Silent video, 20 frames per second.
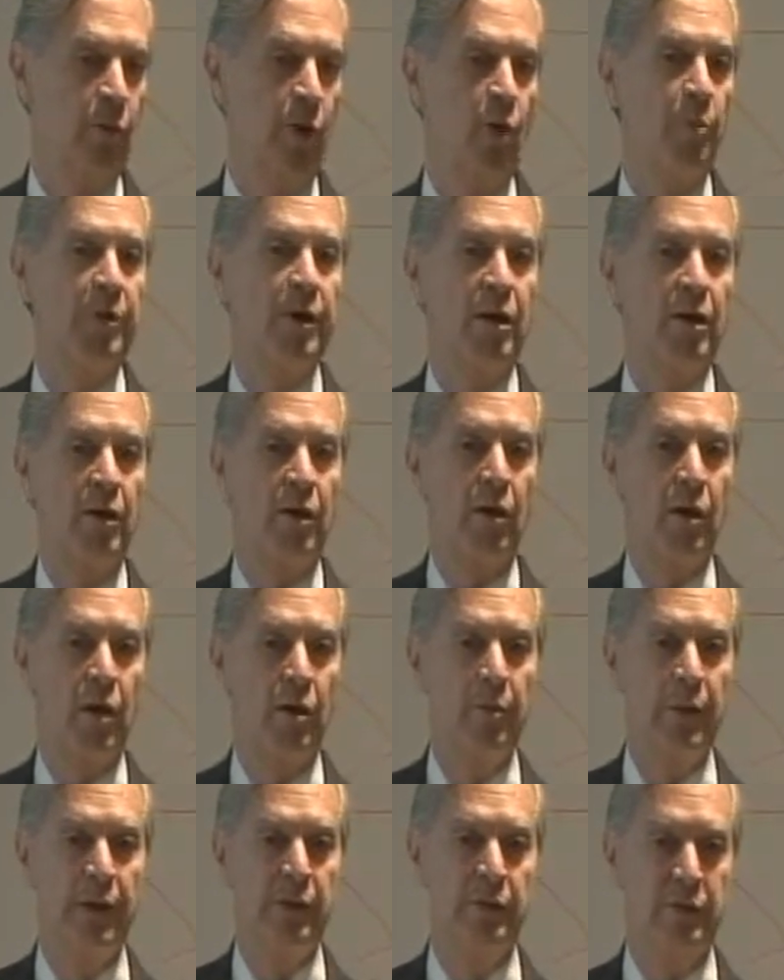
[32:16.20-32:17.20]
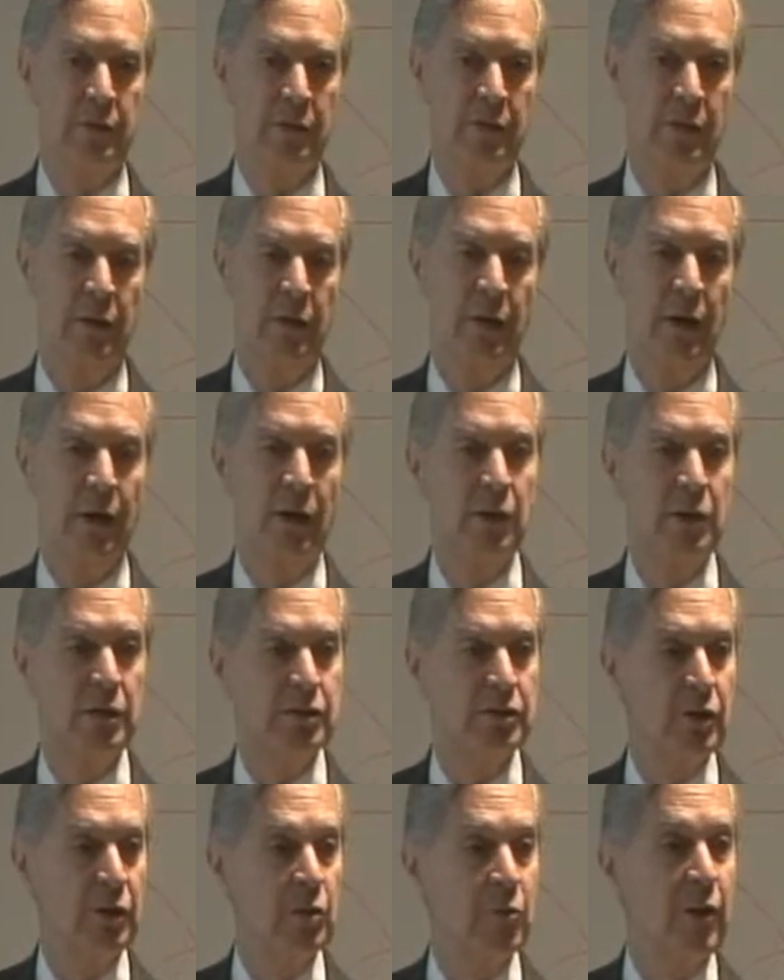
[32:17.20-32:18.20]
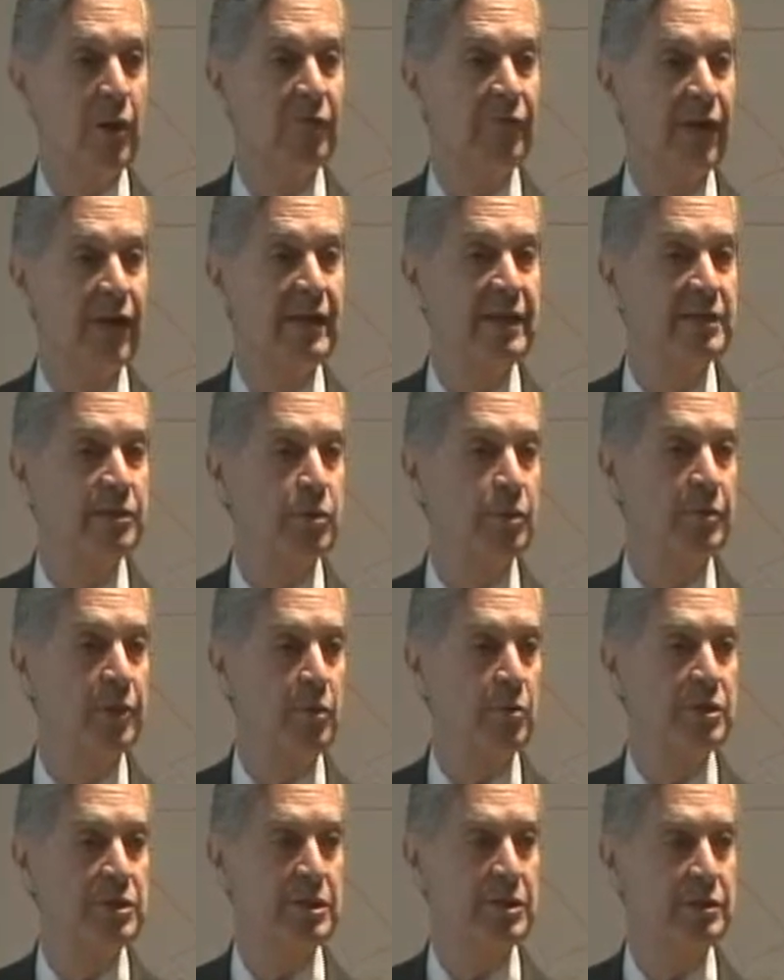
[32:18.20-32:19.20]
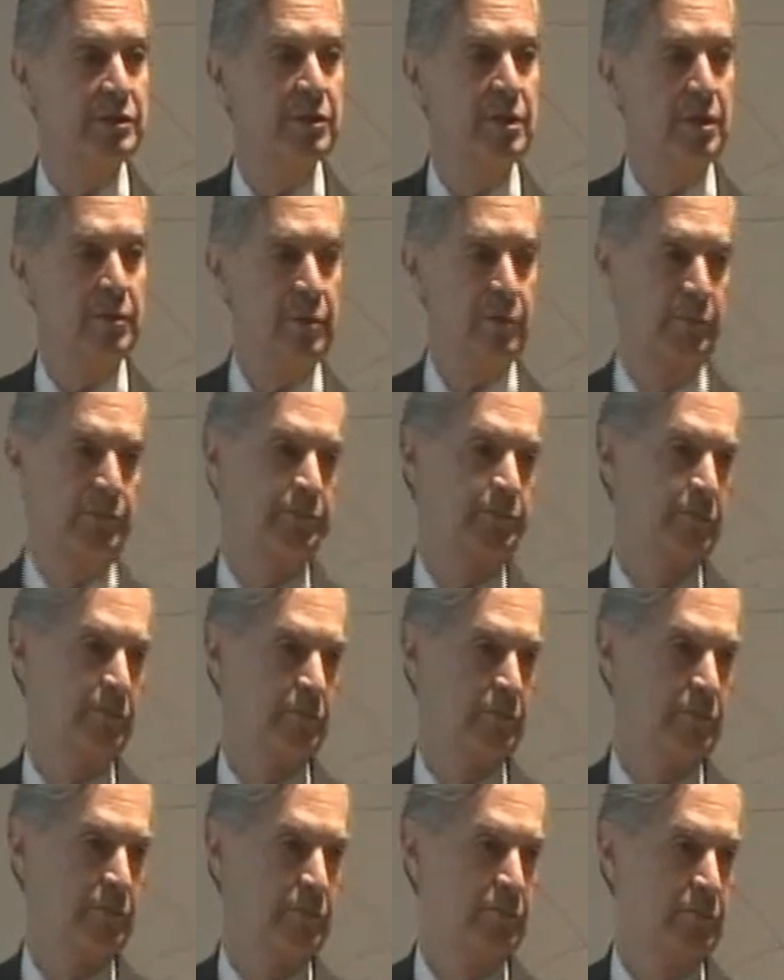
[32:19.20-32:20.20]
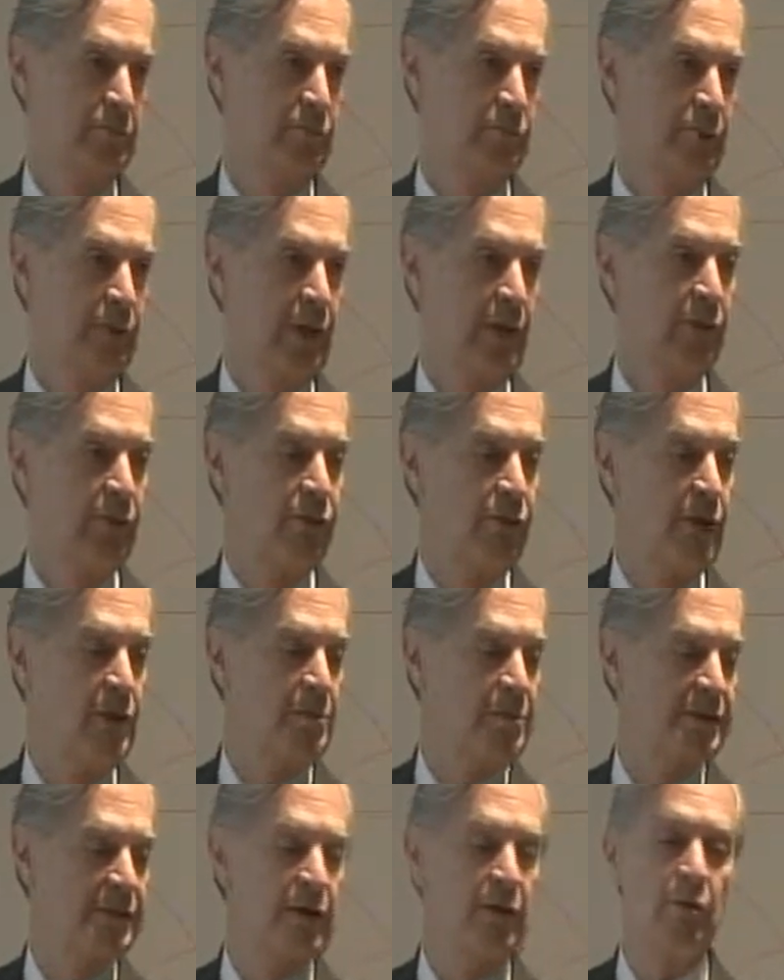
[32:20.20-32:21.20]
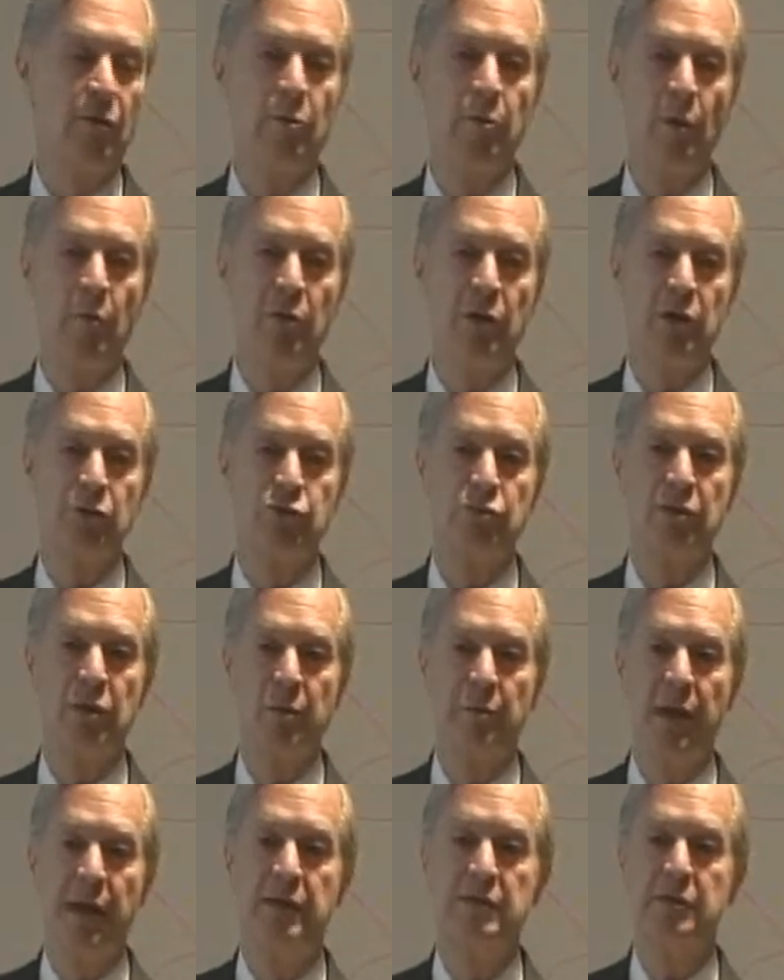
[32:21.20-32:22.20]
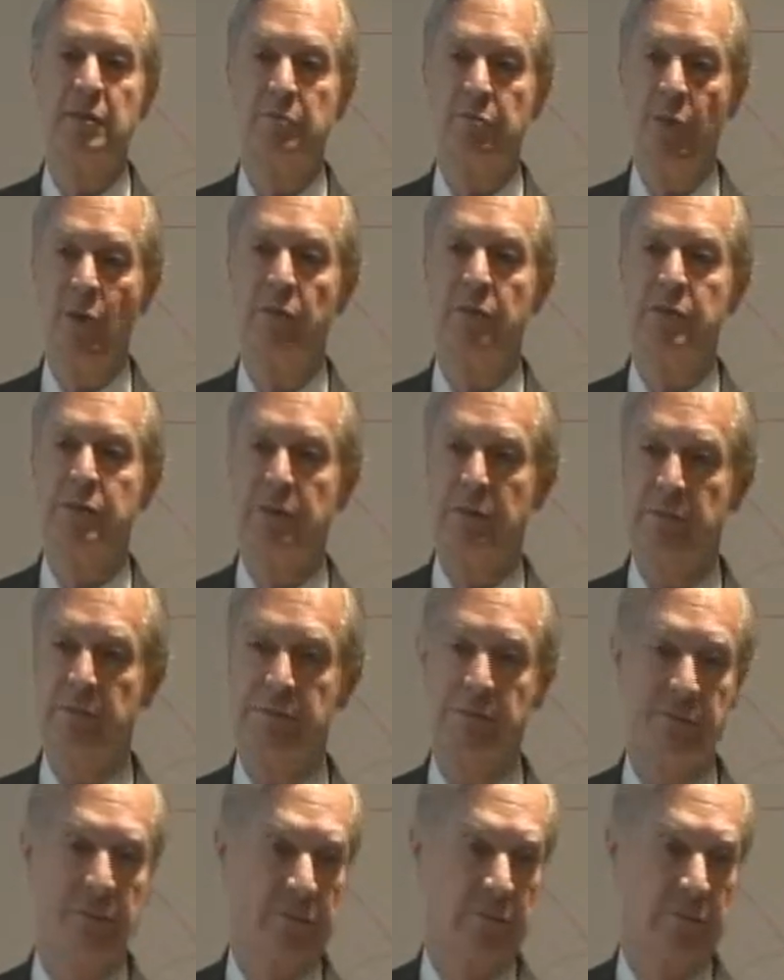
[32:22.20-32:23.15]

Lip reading: We open our economy, and all of a sudden we're finding something which is terrible. 30% of the population remains in poverty.